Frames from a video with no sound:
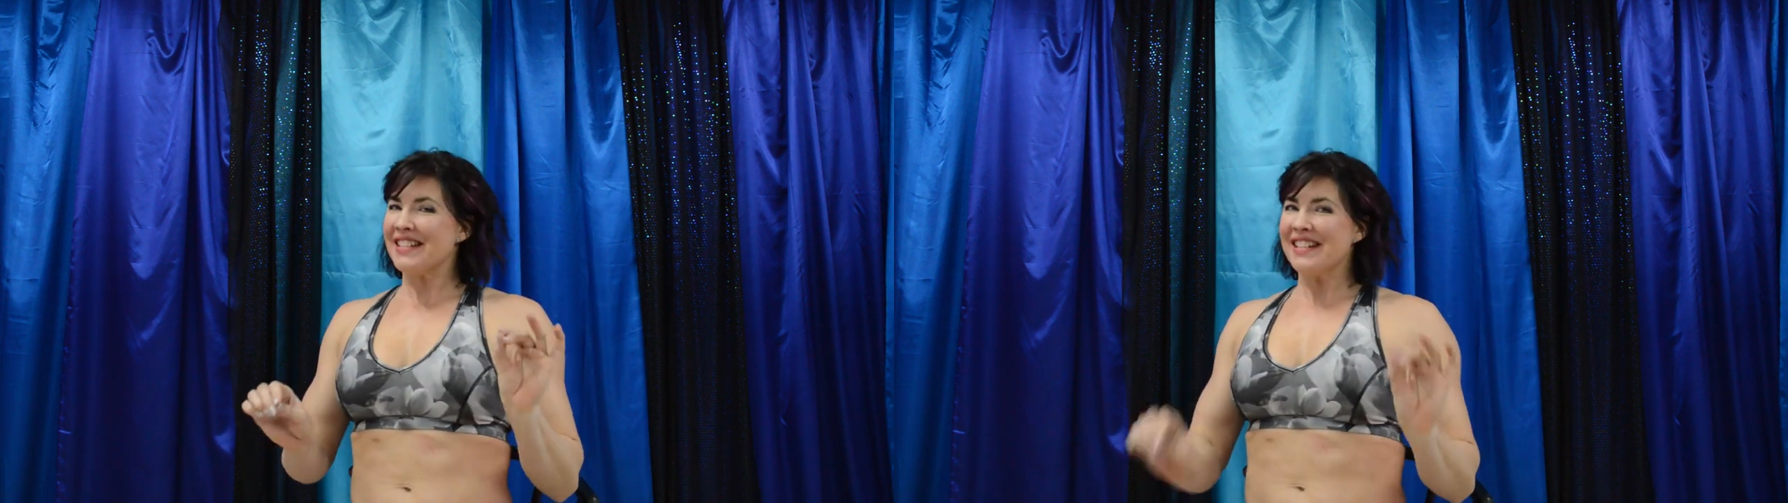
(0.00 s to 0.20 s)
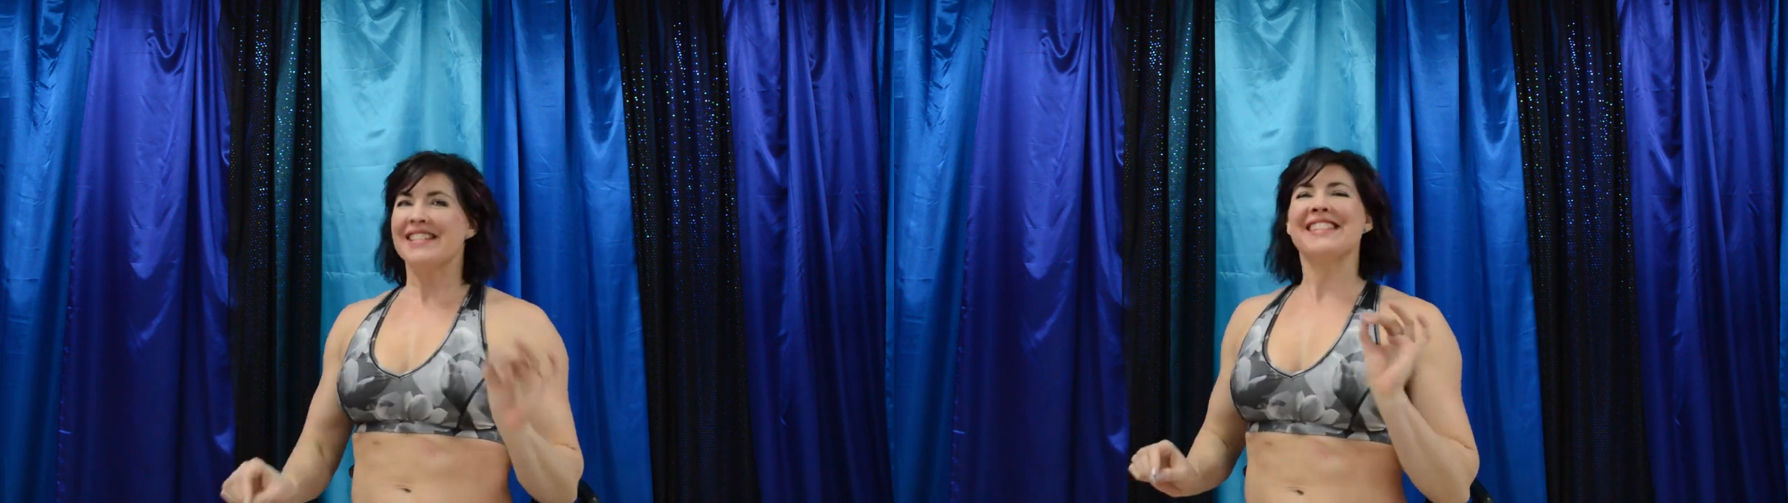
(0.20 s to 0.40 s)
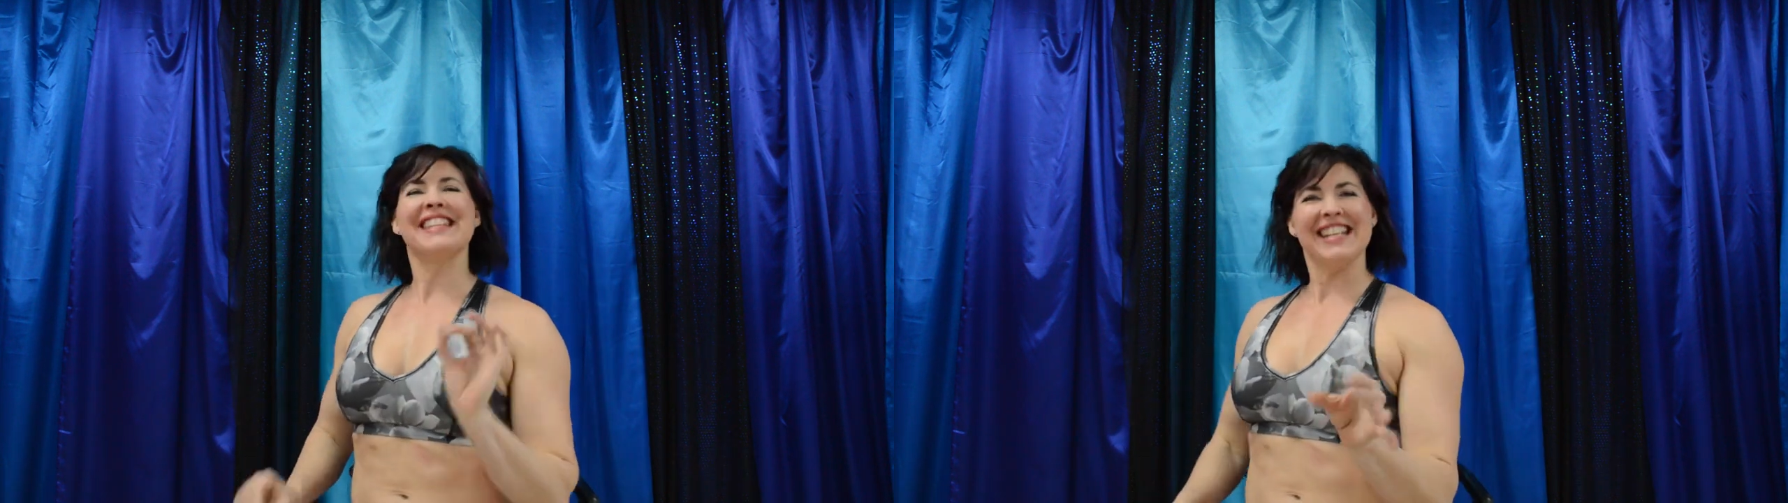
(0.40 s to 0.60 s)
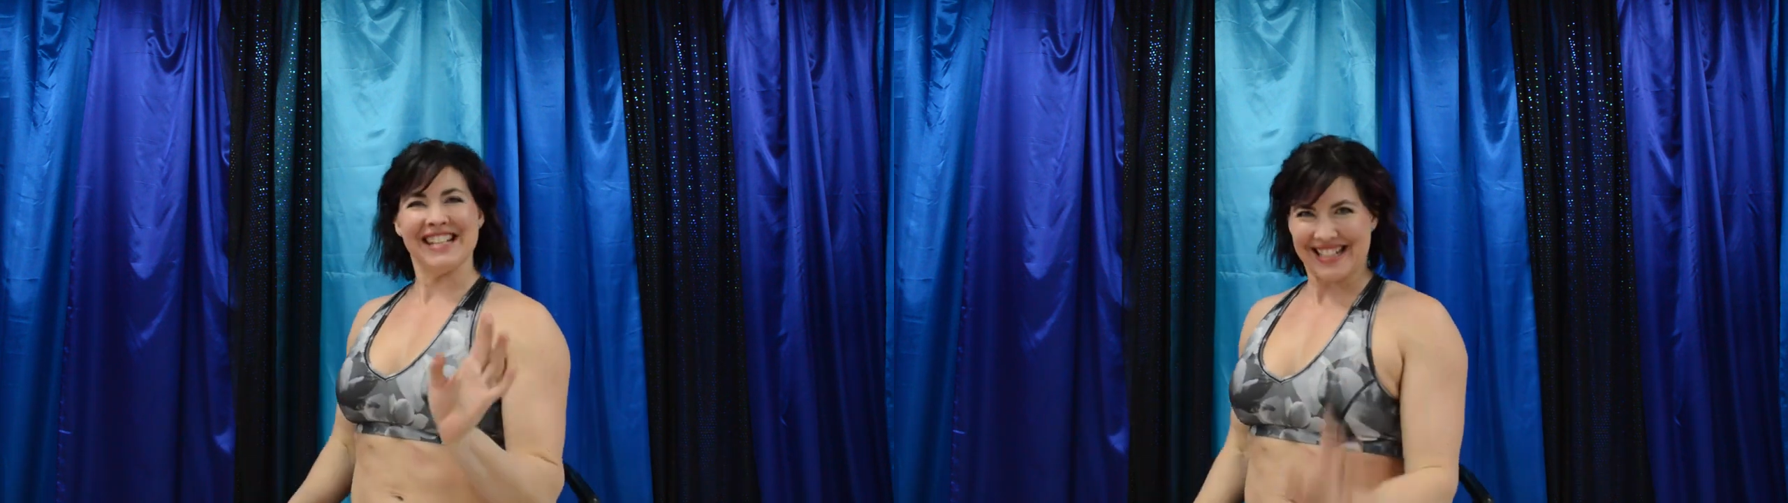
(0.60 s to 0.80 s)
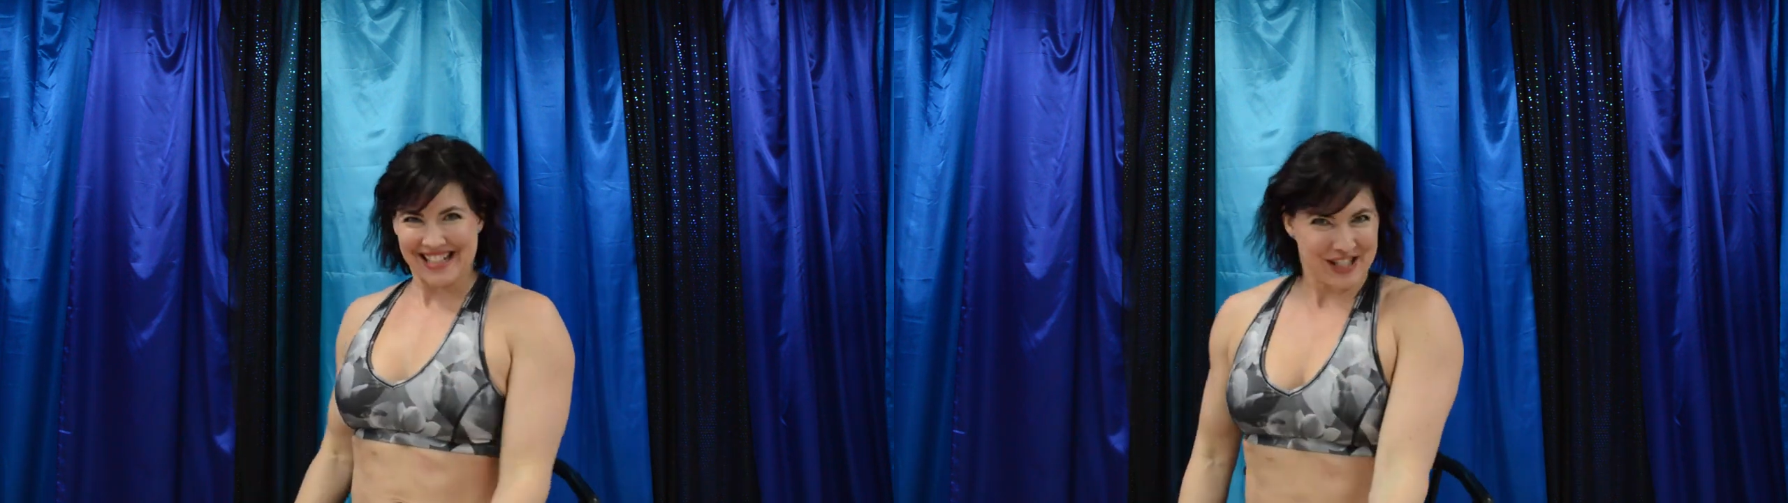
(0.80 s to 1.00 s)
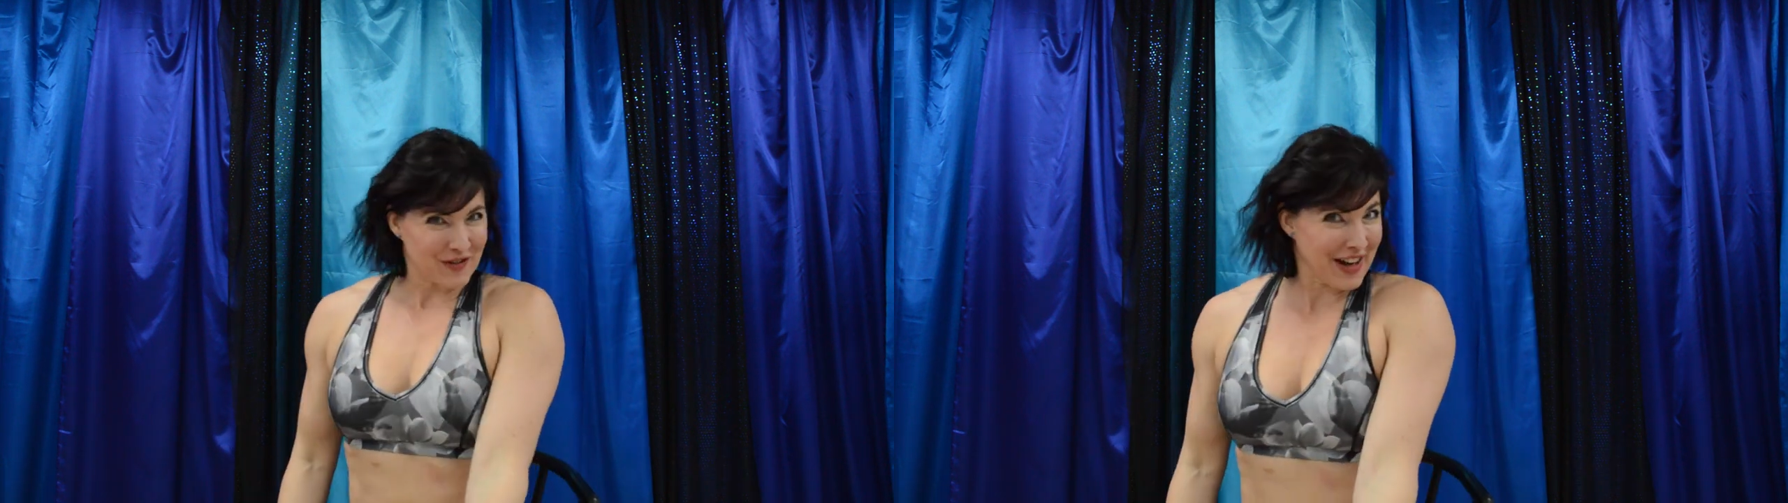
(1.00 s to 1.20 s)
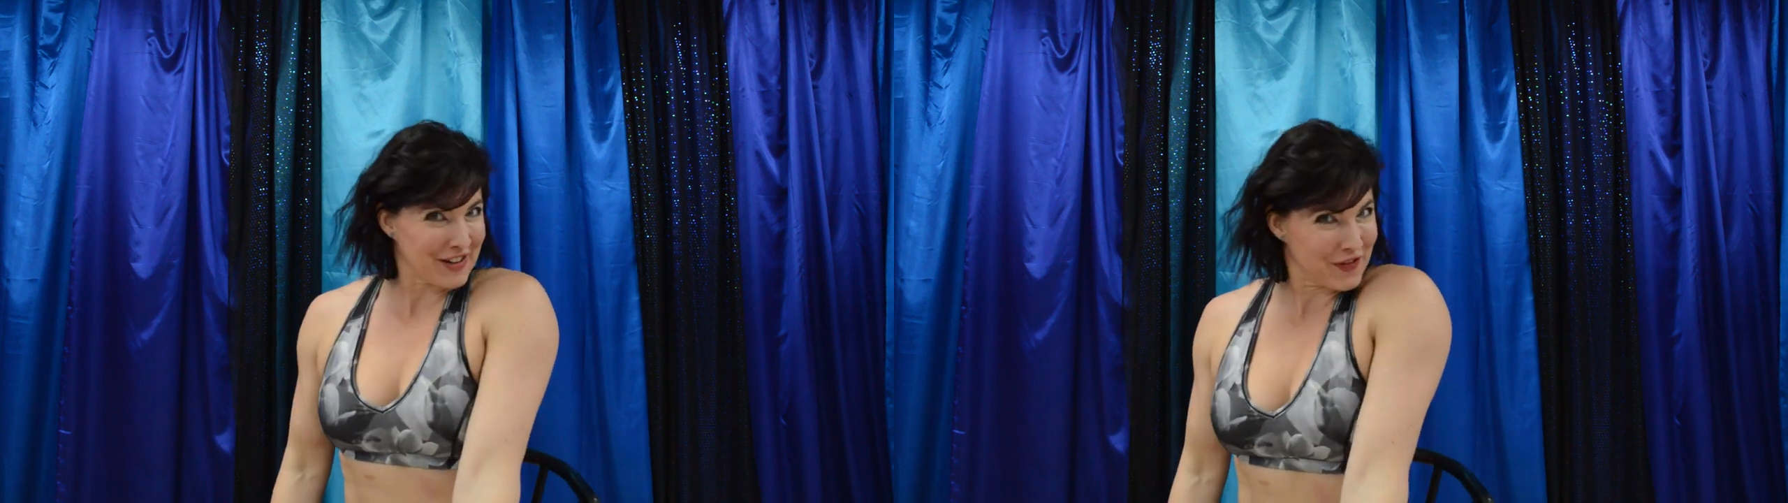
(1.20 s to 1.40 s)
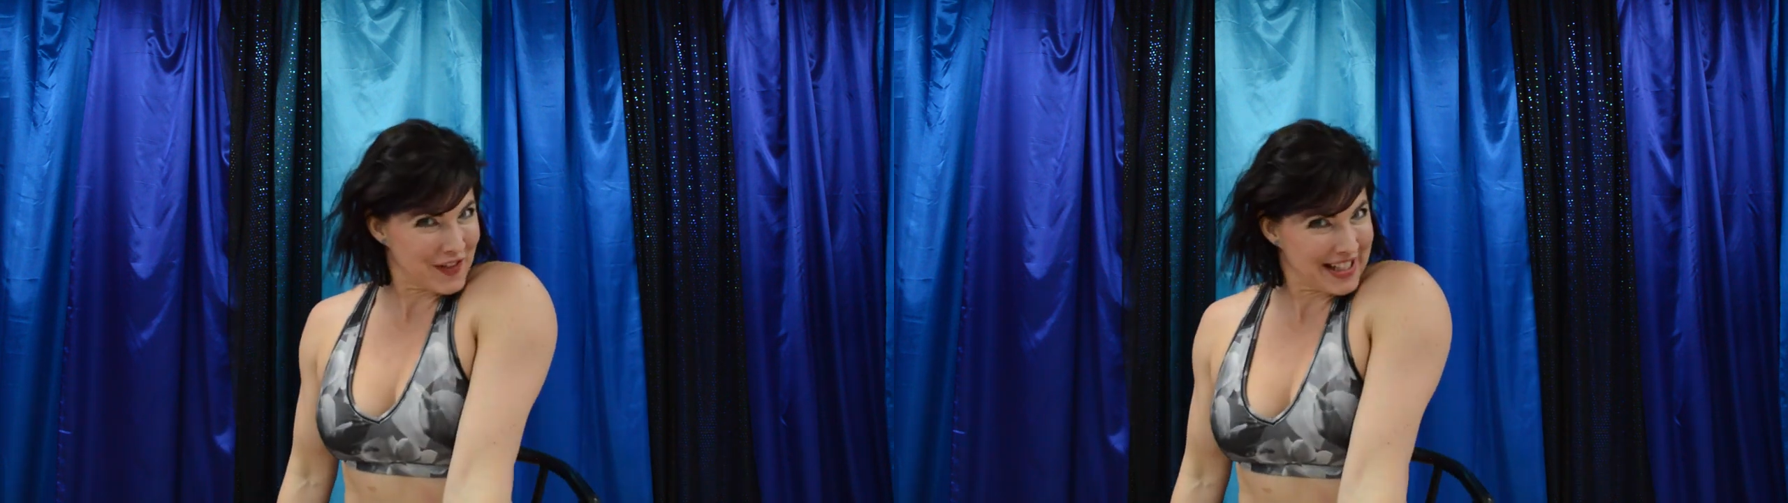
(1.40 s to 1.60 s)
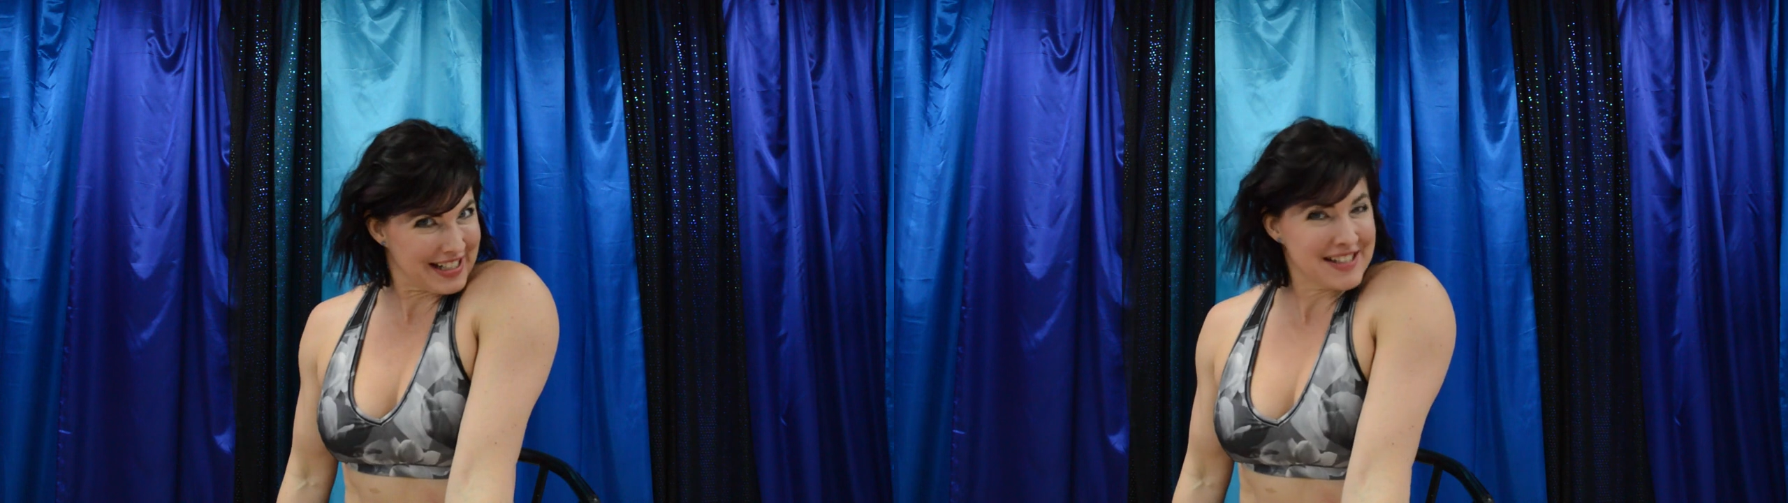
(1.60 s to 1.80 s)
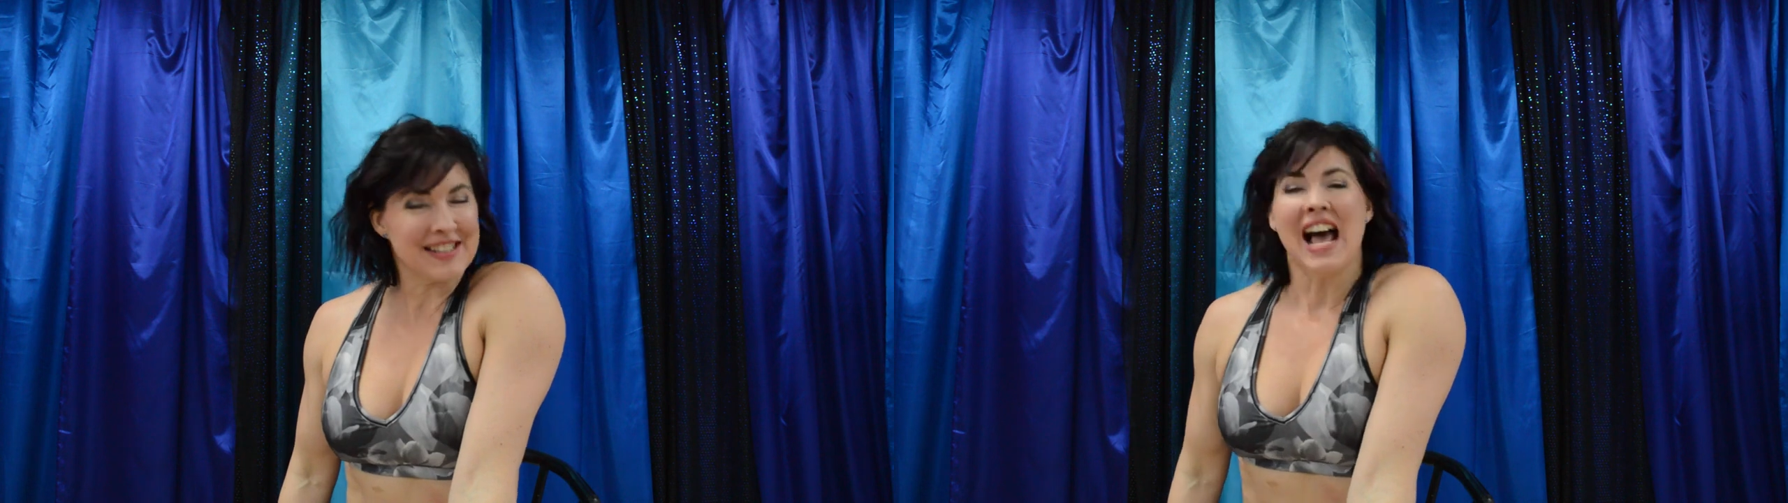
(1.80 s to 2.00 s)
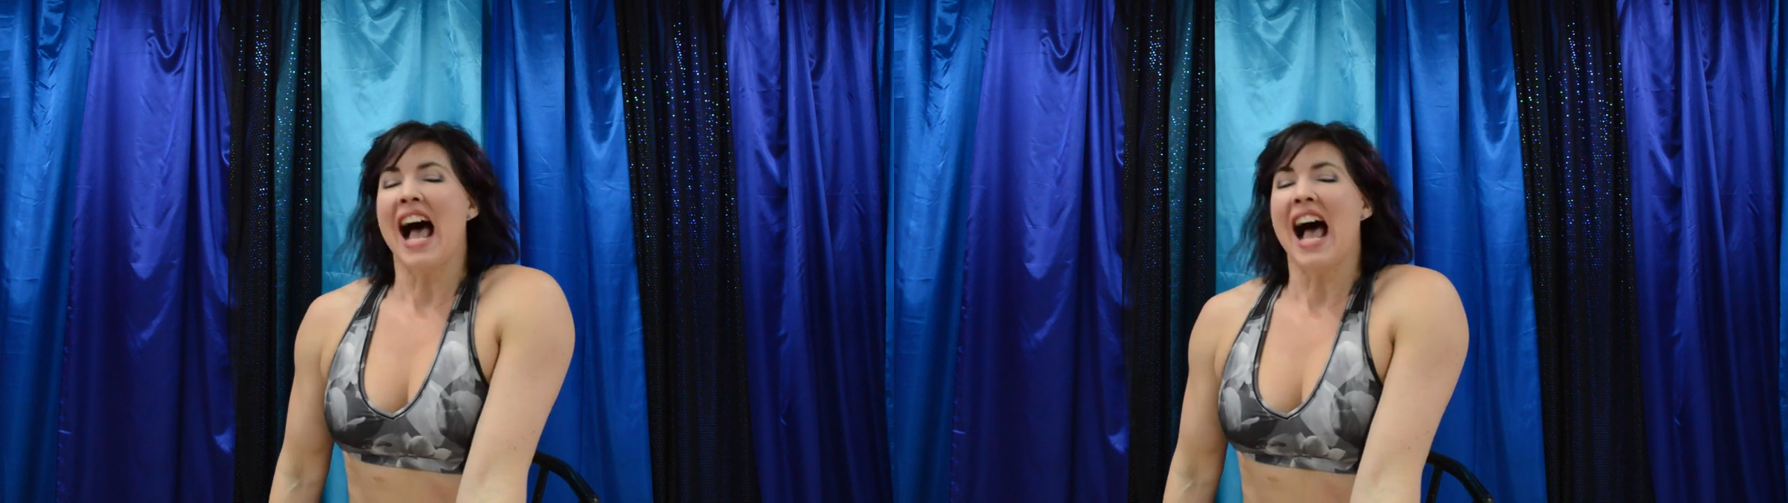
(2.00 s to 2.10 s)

is TNT DeeVine Fitness,